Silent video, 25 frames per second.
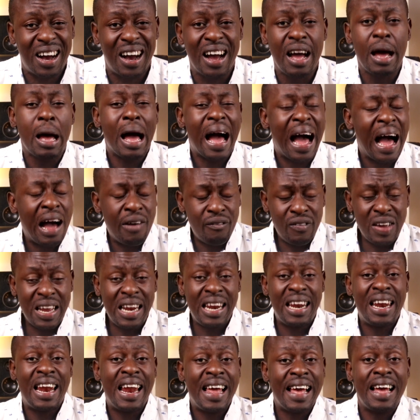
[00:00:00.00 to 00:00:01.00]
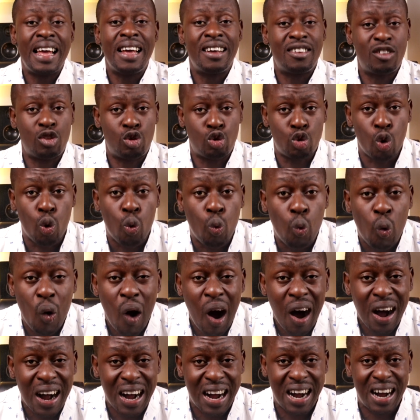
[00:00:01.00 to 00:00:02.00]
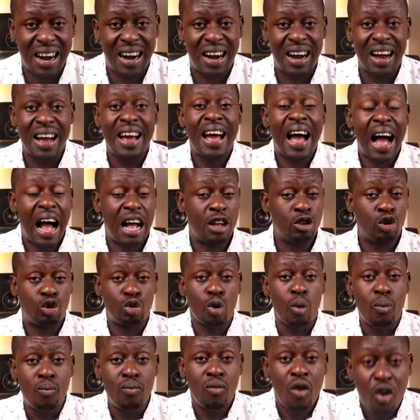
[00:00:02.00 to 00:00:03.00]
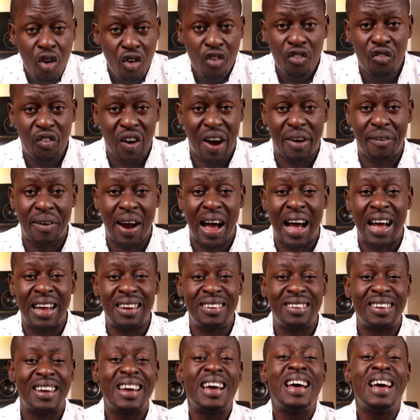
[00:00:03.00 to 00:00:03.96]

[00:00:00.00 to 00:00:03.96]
having legs to walk and to move around,